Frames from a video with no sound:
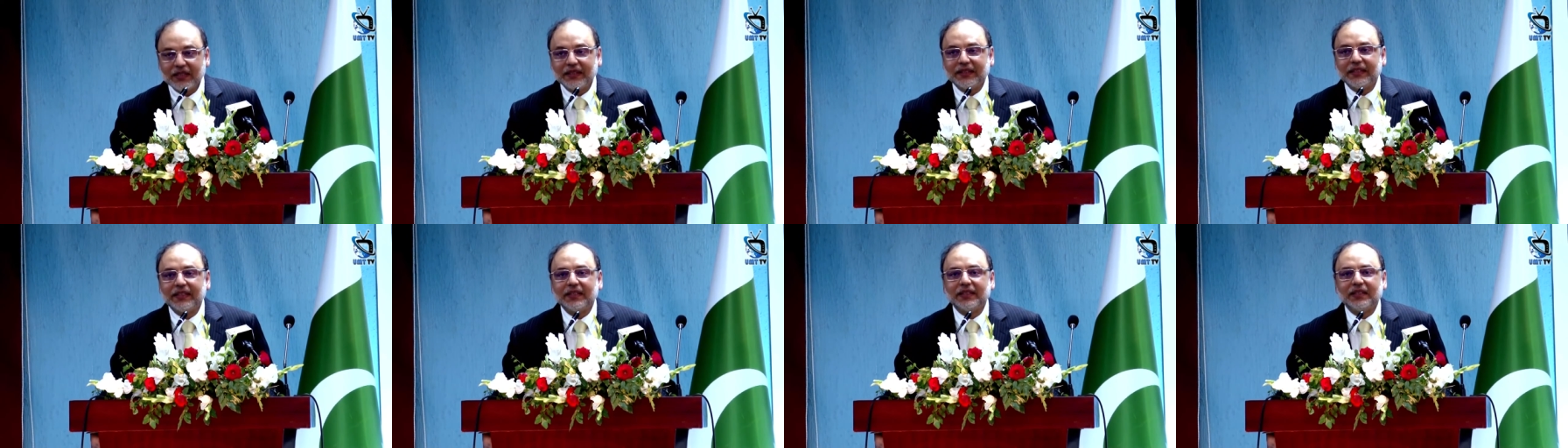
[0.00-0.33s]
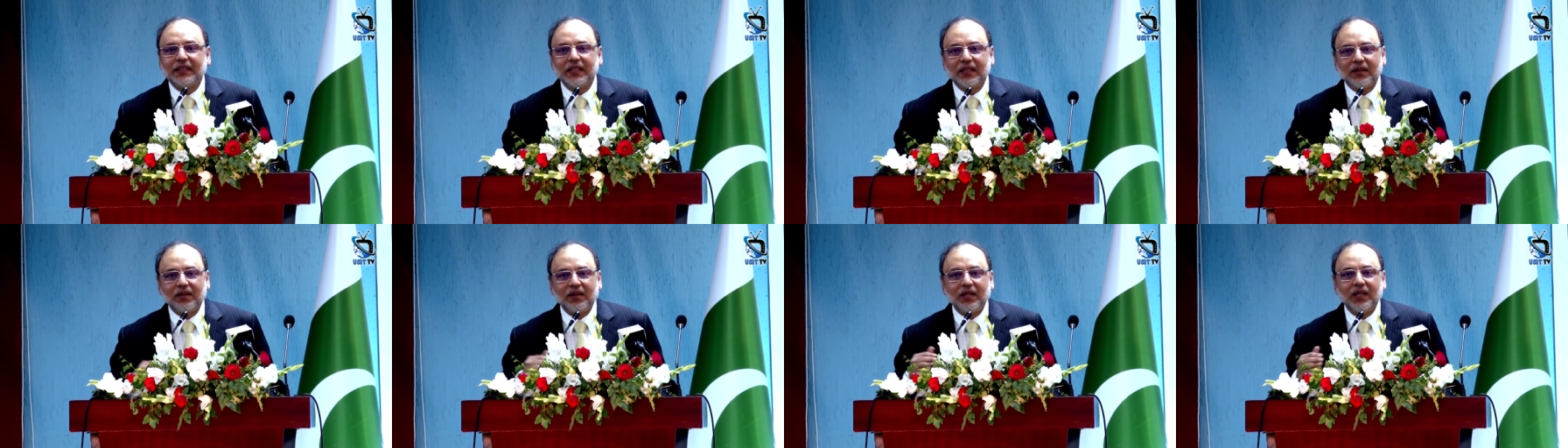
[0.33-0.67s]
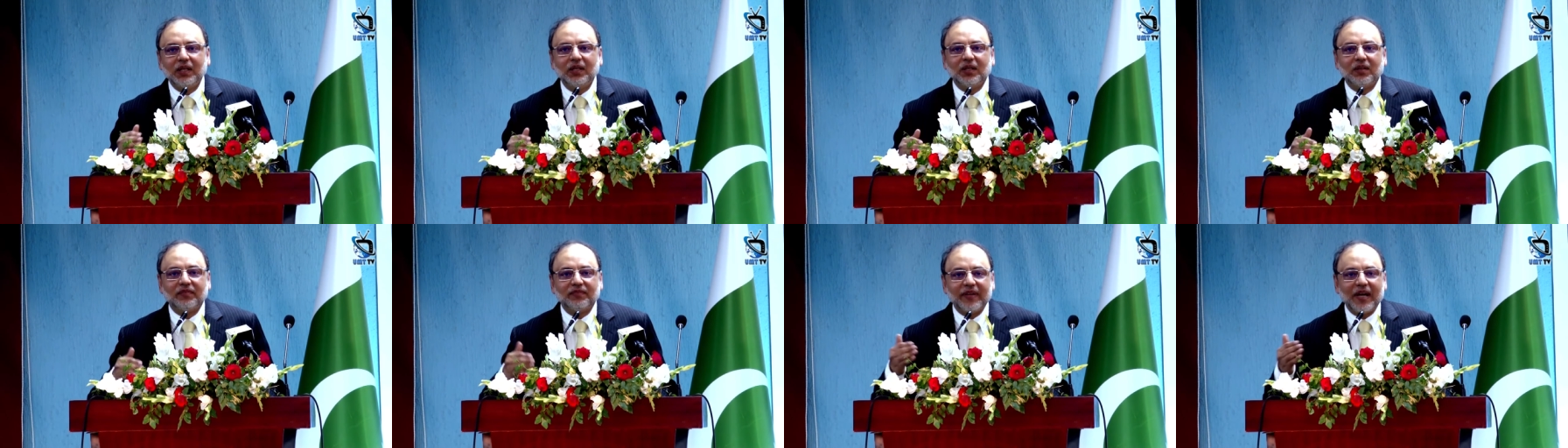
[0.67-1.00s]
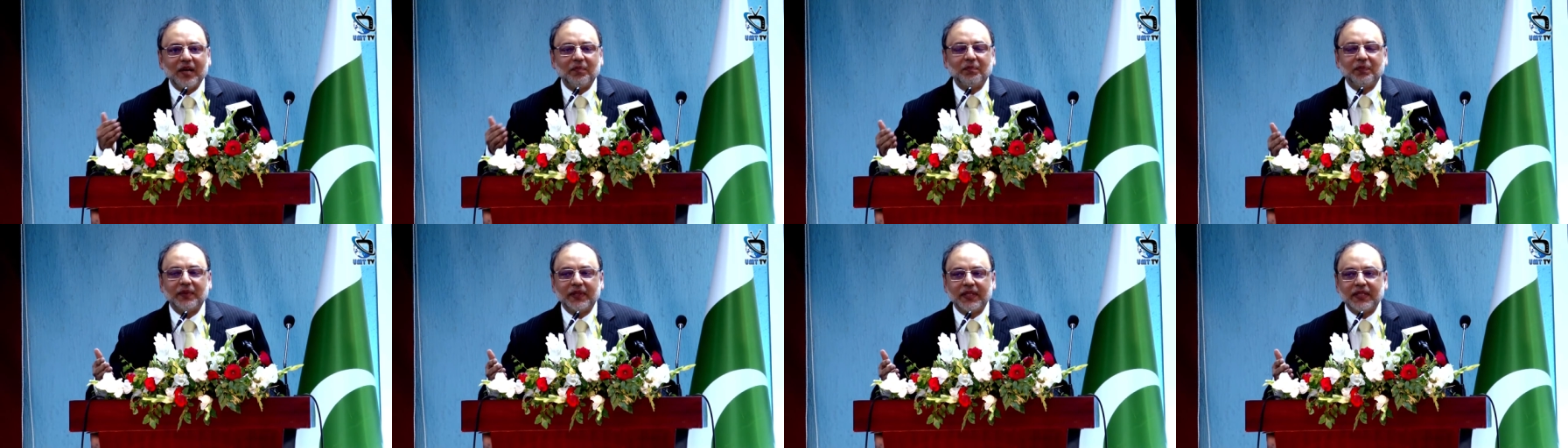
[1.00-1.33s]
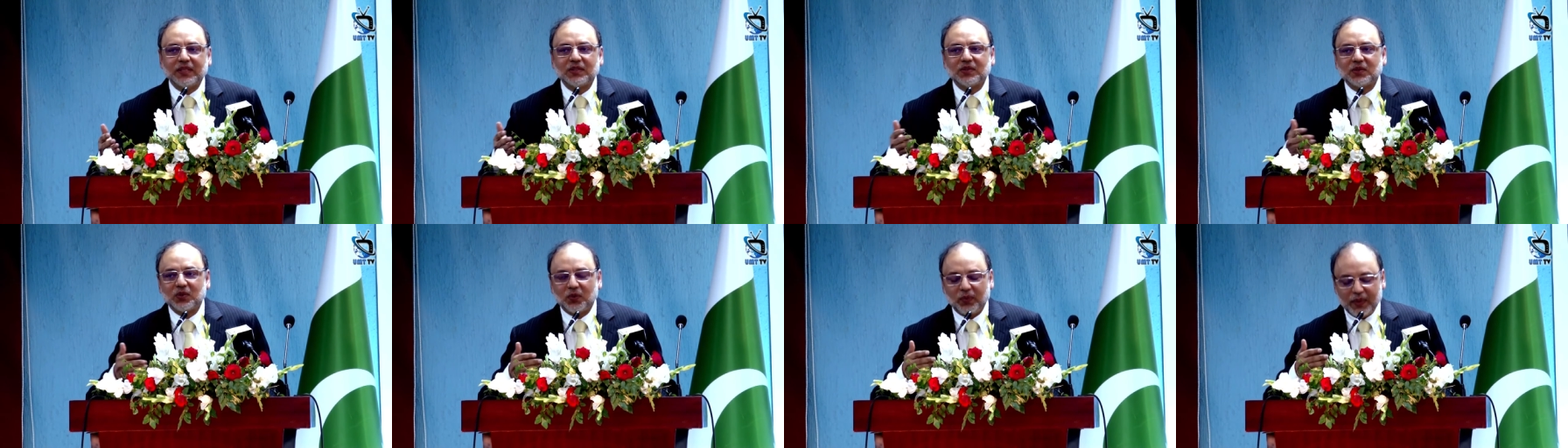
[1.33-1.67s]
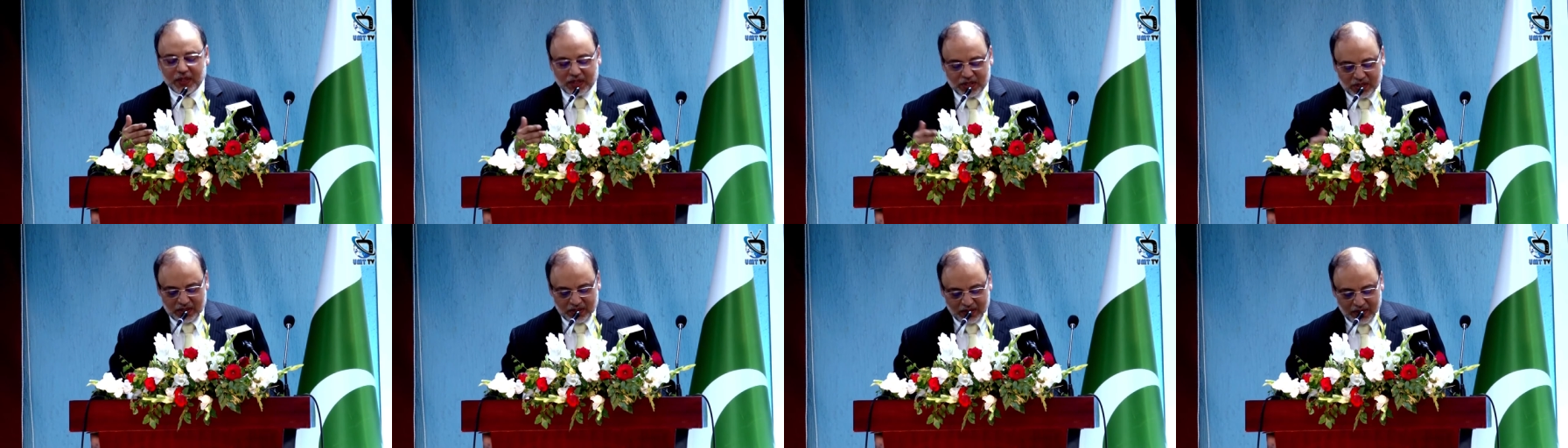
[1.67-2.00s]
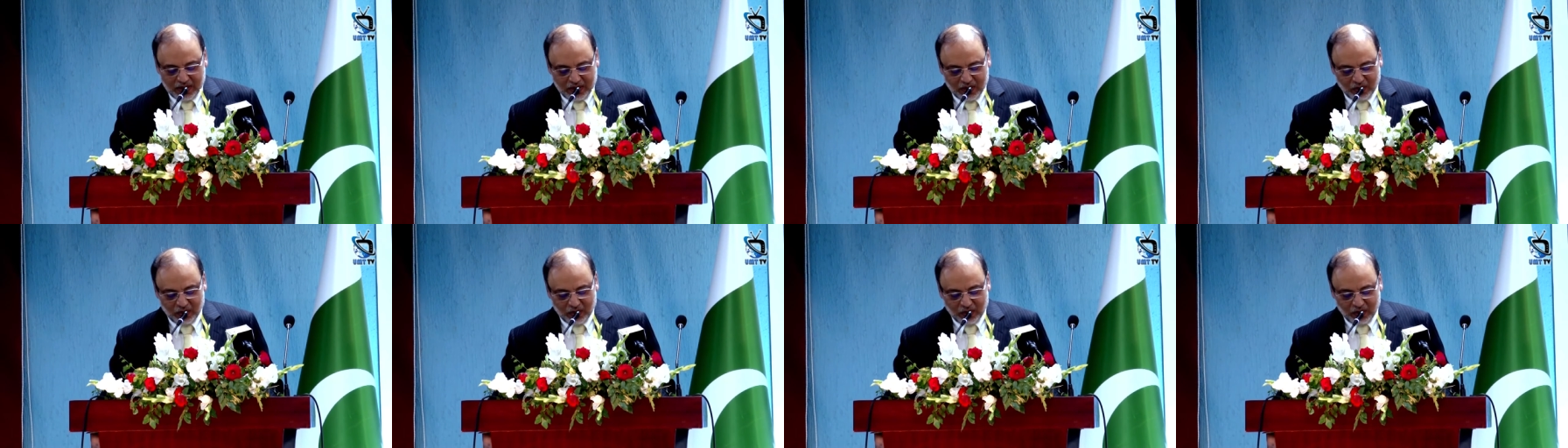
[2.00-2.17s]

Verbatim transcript: the degree of happiness to which